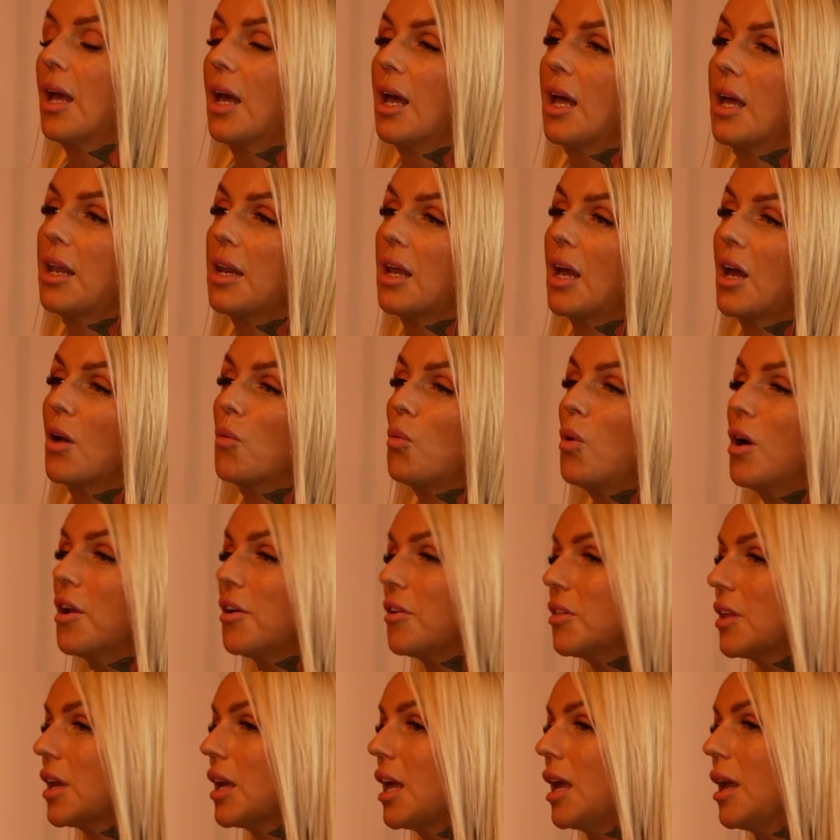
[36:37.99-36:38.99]
And what
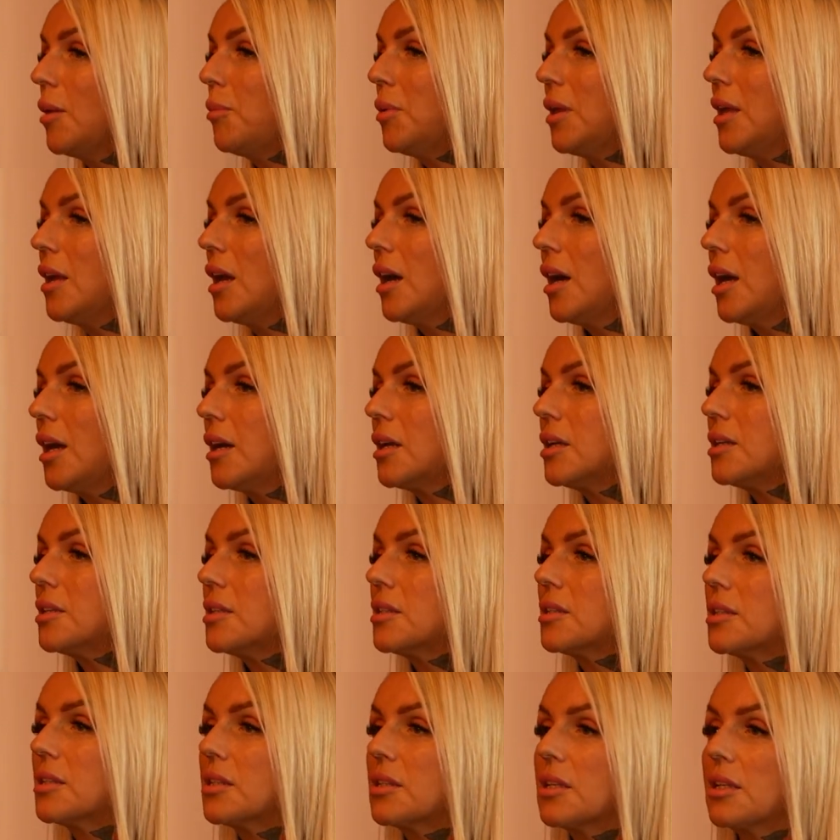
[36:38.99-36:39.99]
are the
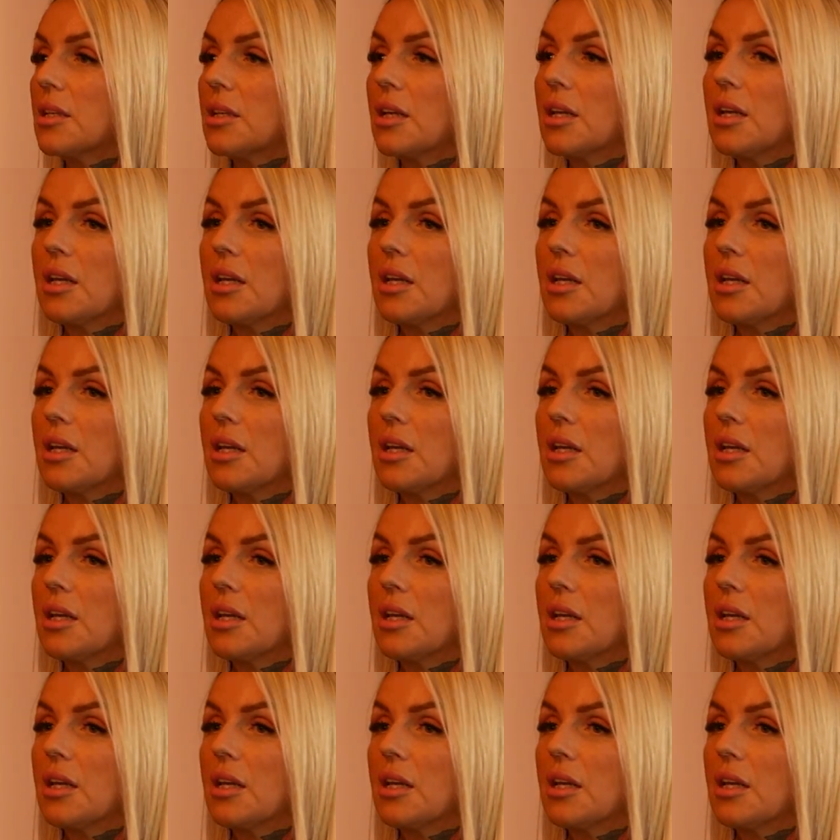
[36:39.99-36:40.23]
KPIs?